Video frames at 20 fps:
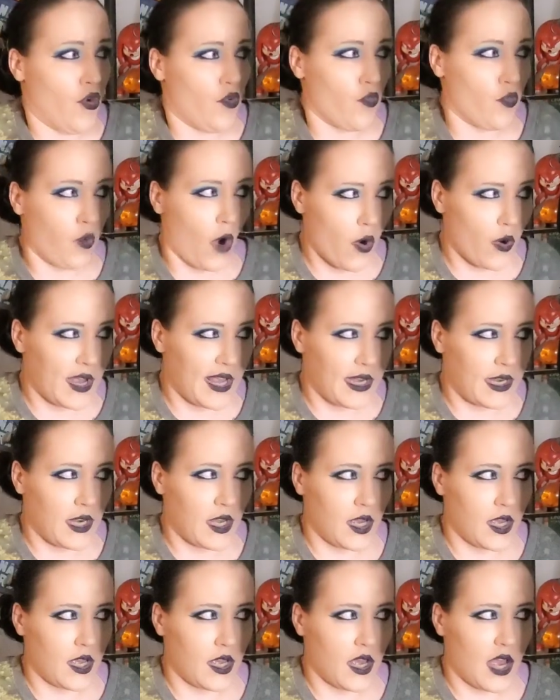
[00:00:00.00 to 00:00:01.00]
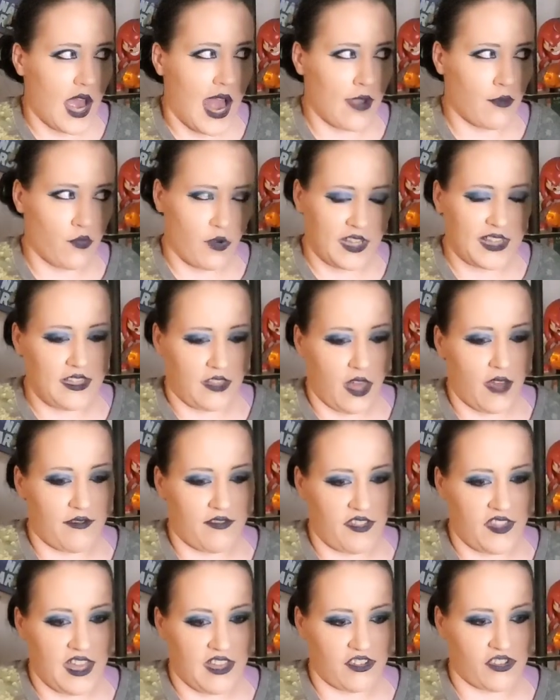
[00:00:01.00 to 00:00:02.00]
Rowan... I really
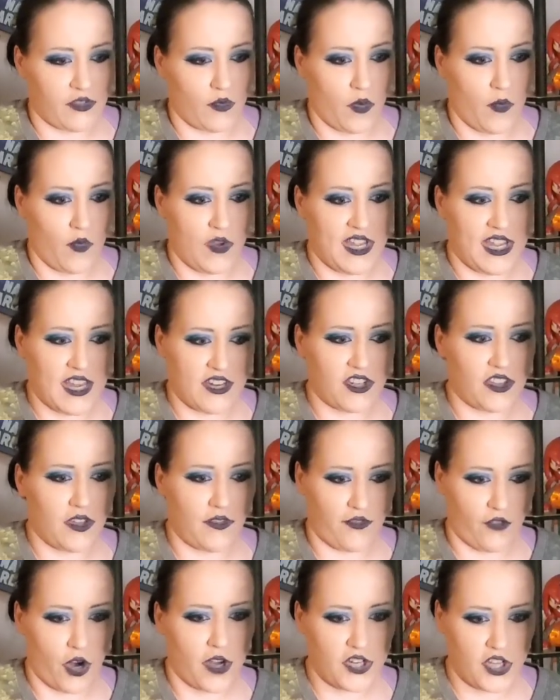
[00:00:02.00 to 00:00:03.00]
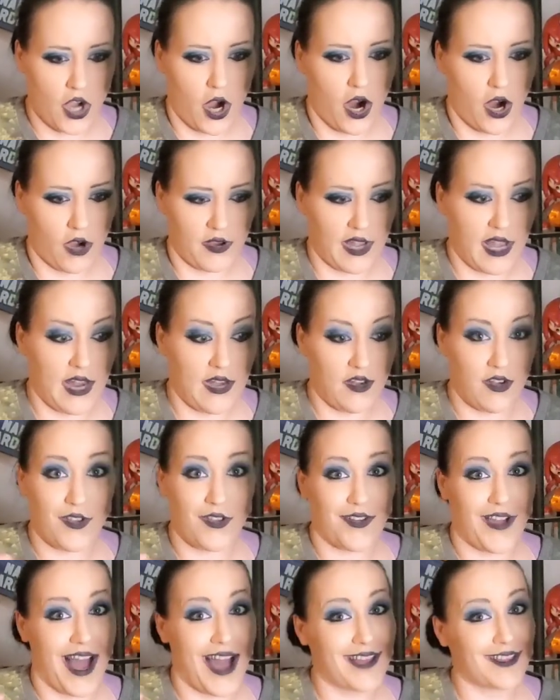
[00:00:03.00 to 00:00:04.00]
loved this when we get to the front yard, and
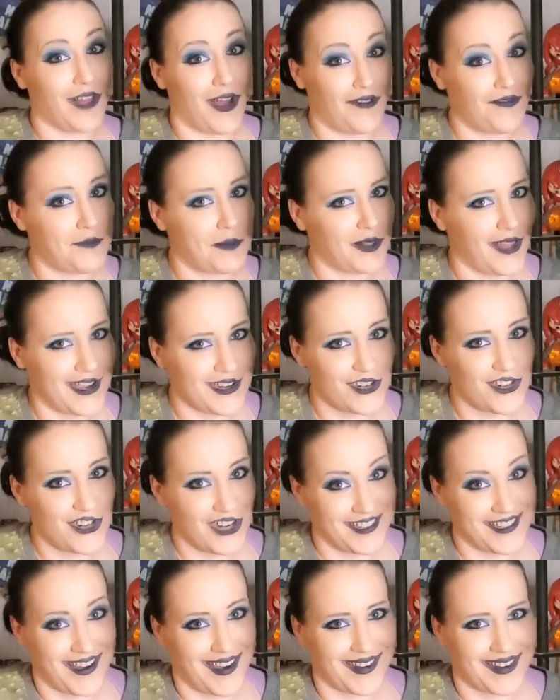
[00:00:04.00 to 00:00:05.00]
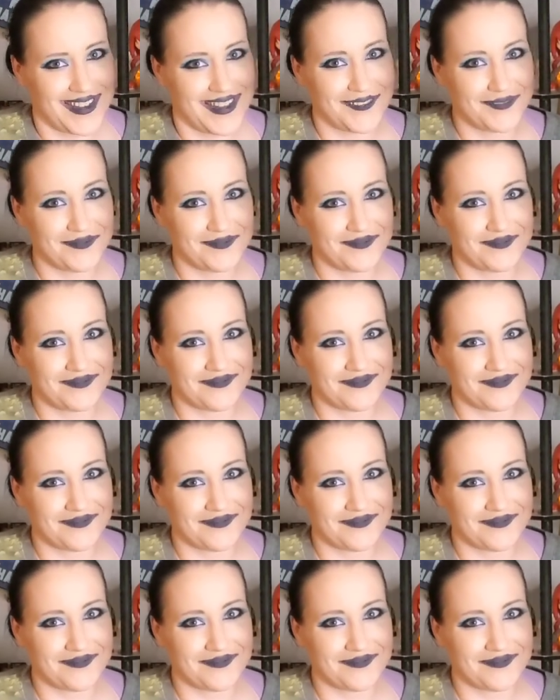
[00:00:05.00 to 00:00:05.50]
I love polite shit talking.